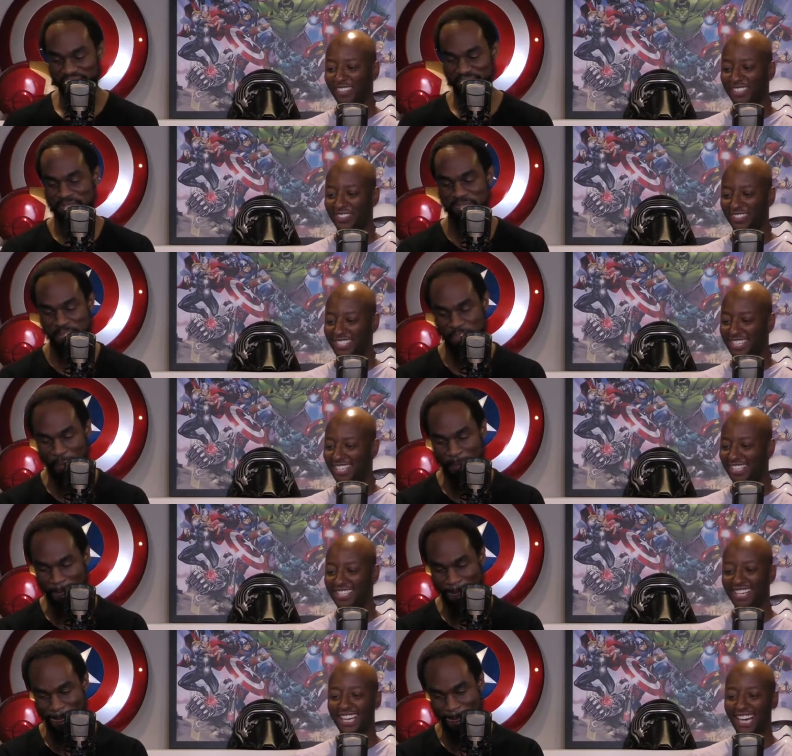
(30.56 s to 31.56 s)
Speaker 1: poor
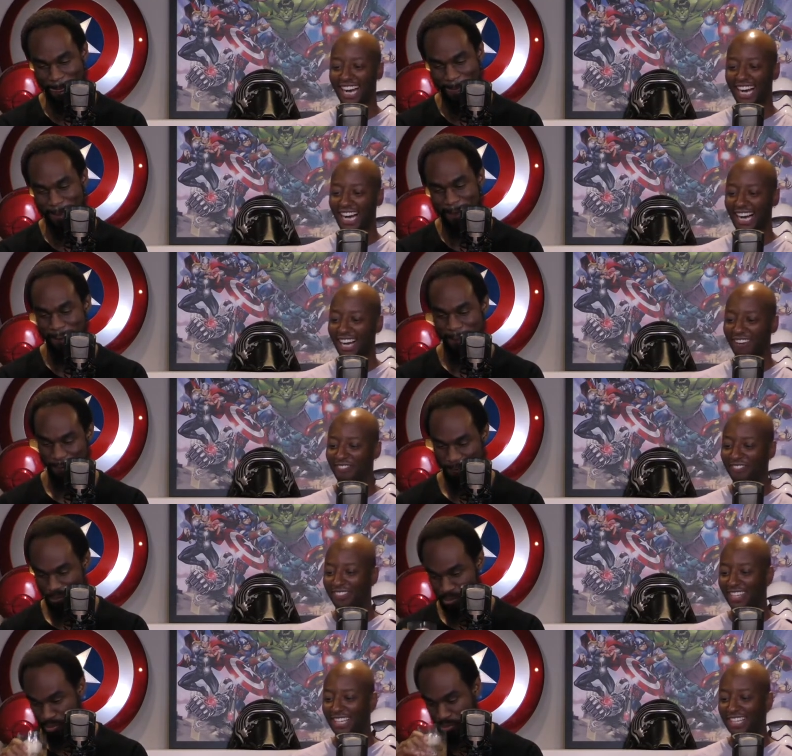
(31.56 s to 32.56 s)
choices. Mm-hmm.
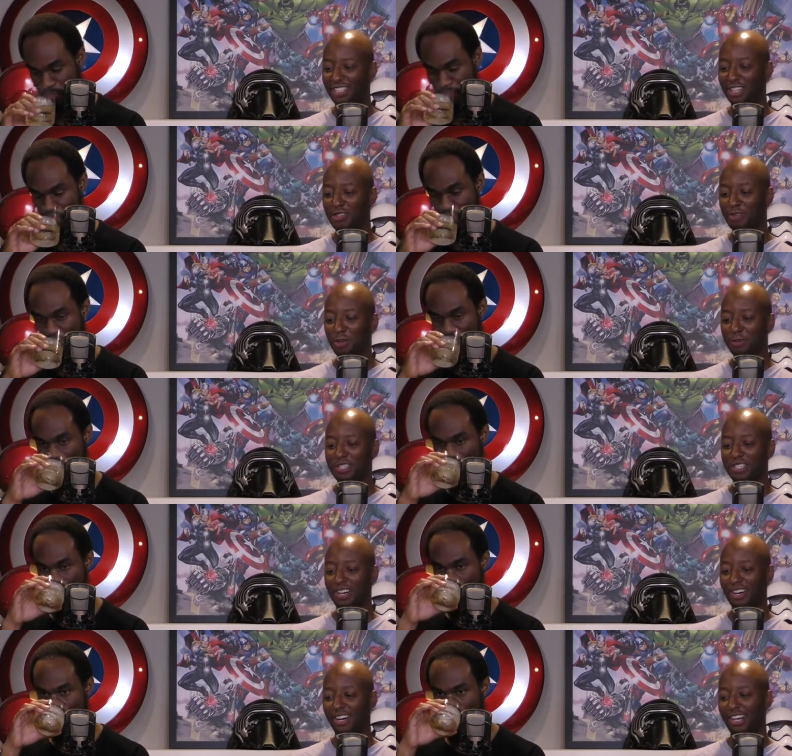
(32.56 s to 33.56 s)
Um, so this film is
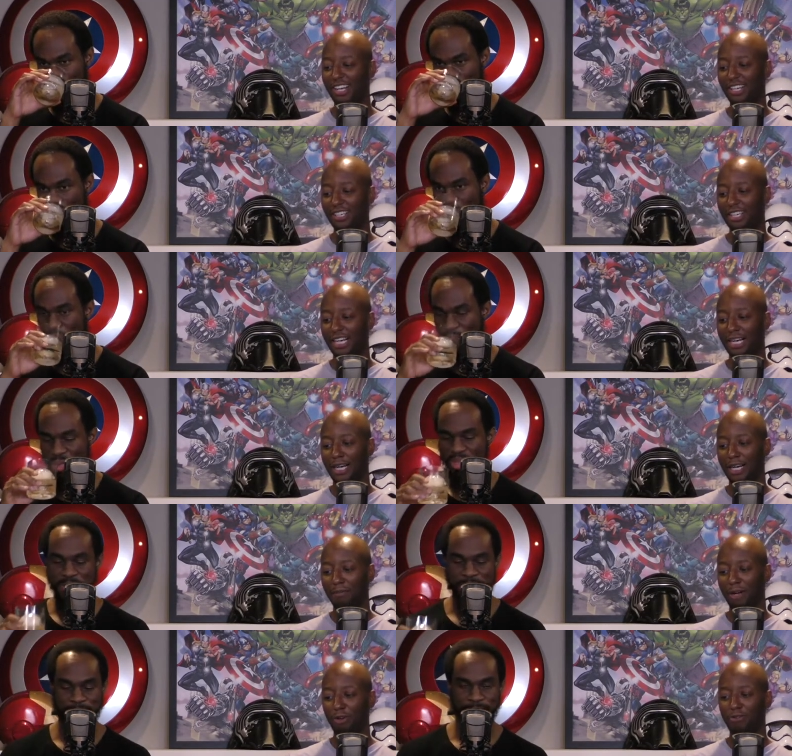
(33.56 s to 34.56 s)
starring uh,
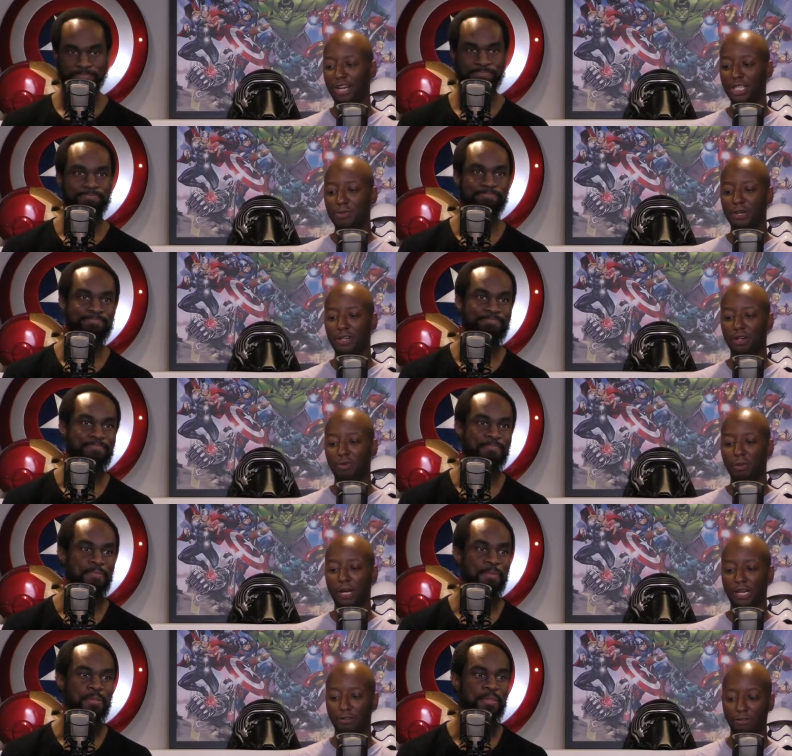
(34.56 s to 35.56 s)
Michael Fassbender,
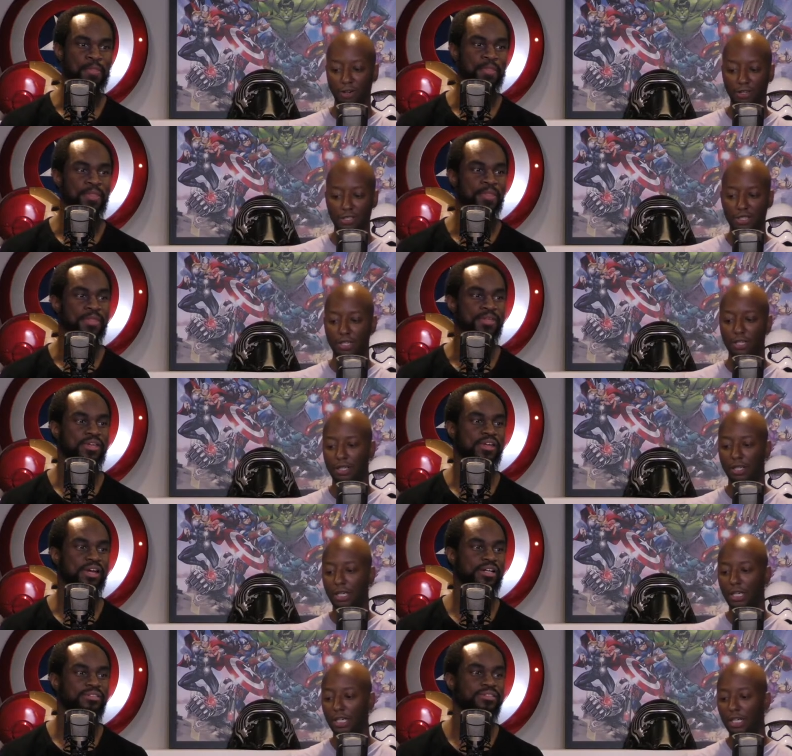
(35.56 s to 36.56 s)
Rebecca Ferguson,
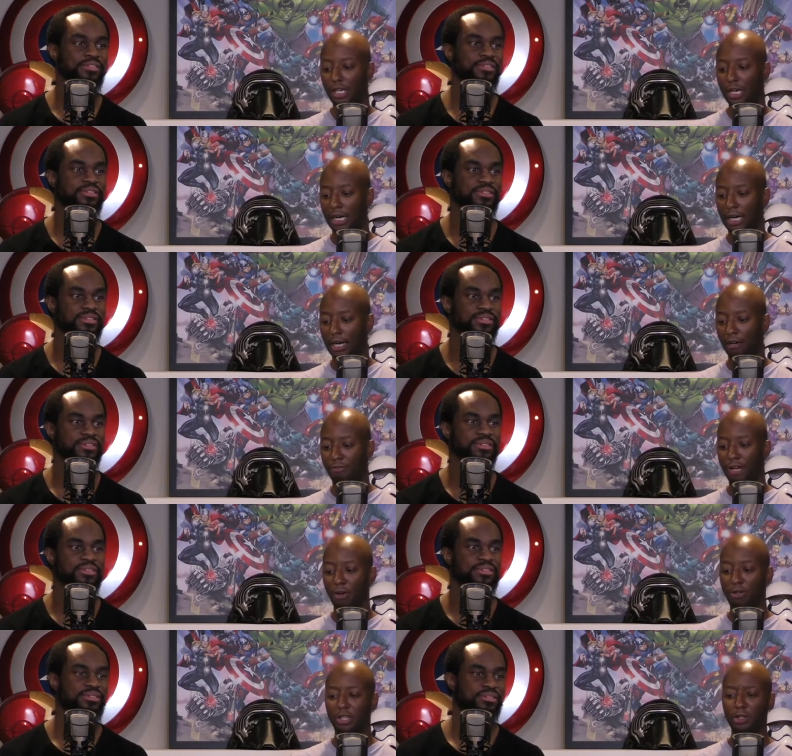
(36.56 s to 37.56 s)
uh,
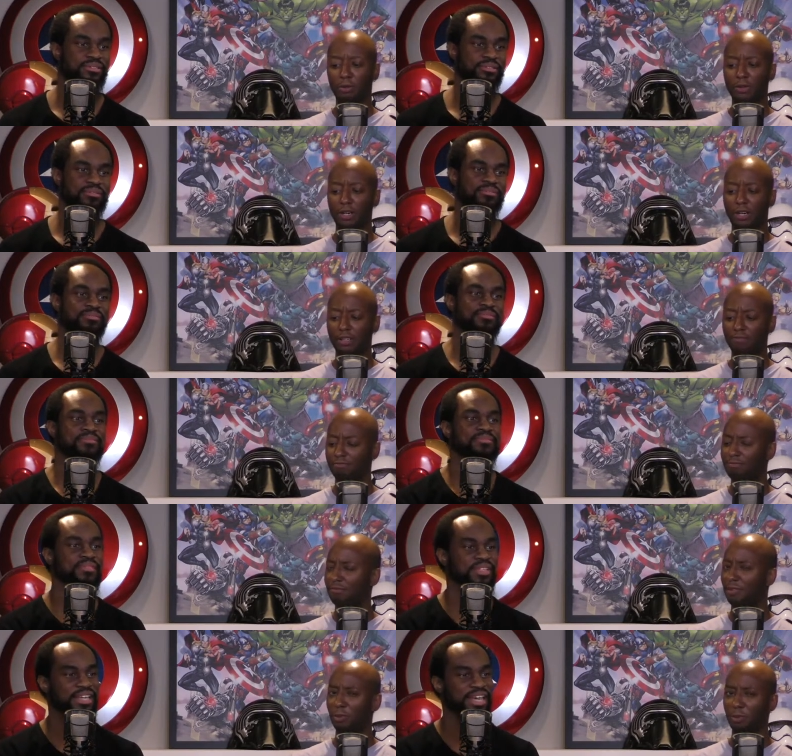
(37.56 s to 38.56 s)
Val Kilmer,
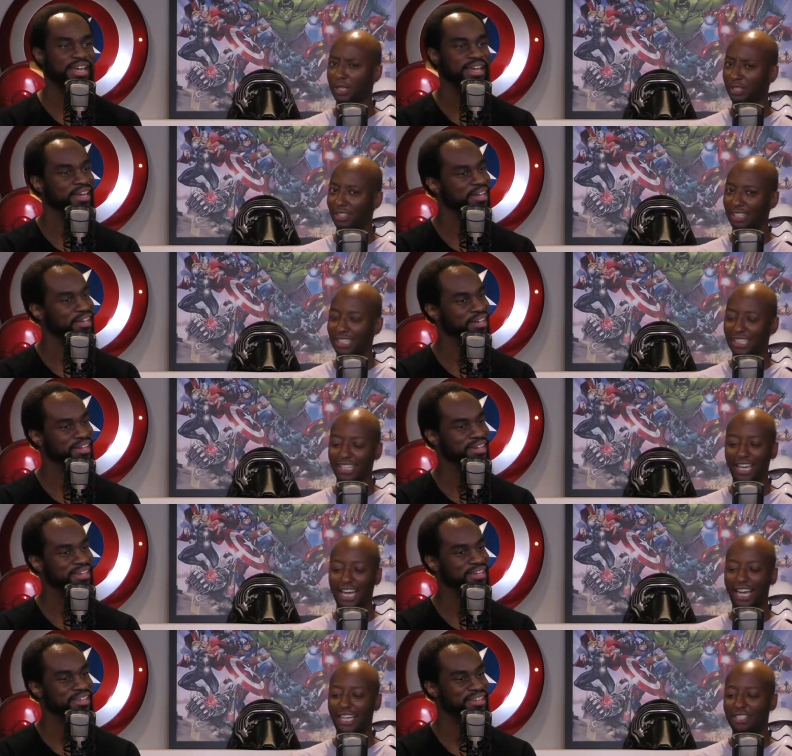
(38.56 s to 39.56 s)
yeah. weirdly,
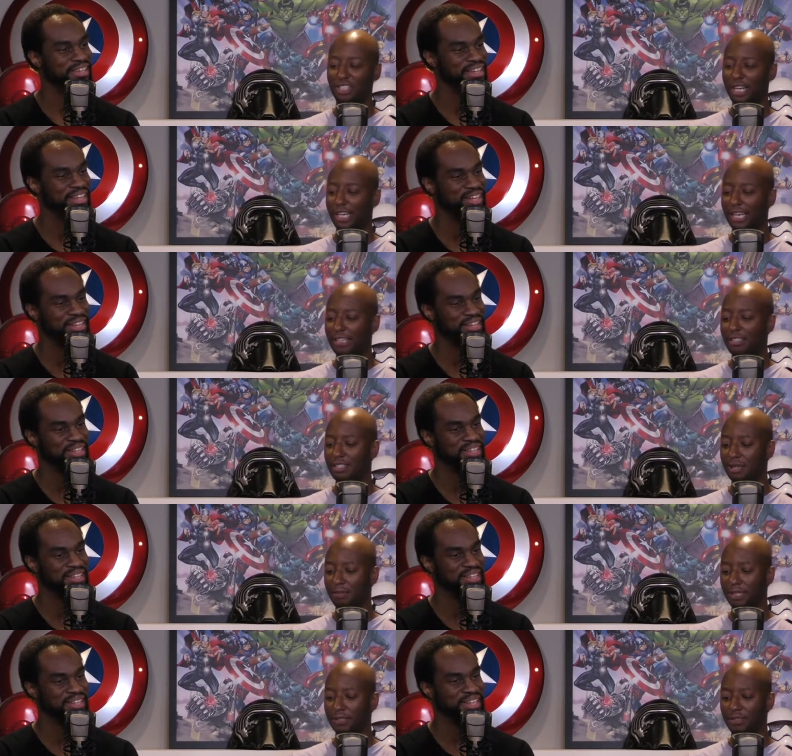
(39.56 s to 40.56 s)
and J.K.
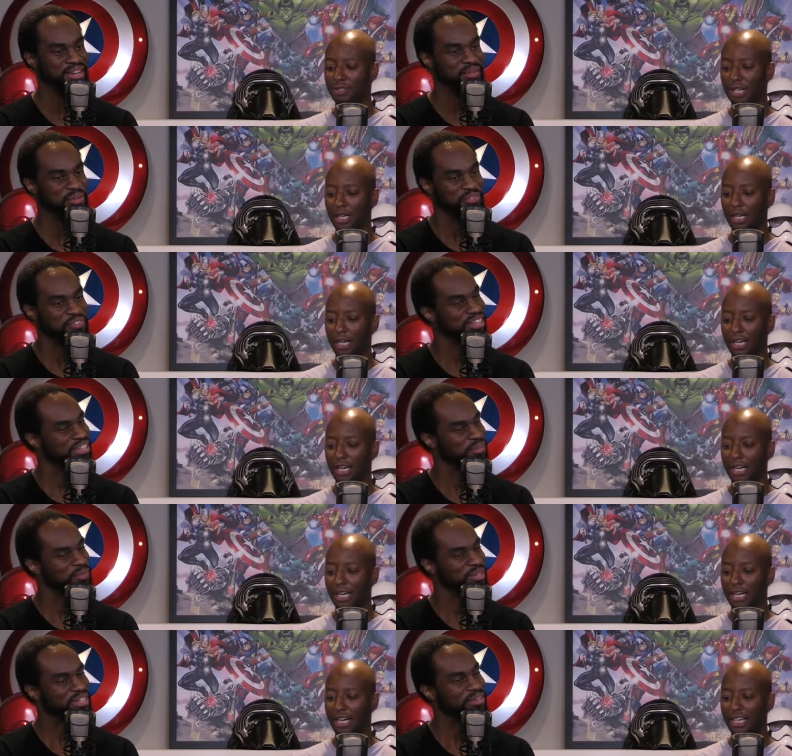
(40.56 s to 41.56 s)
Simmons. That was fucking
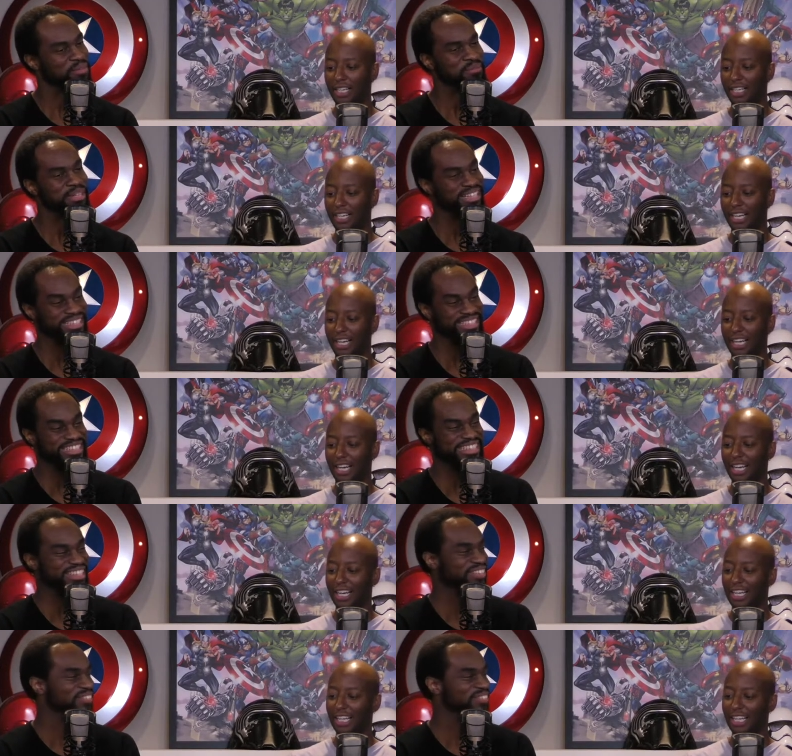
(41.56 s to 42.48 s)
weird, man.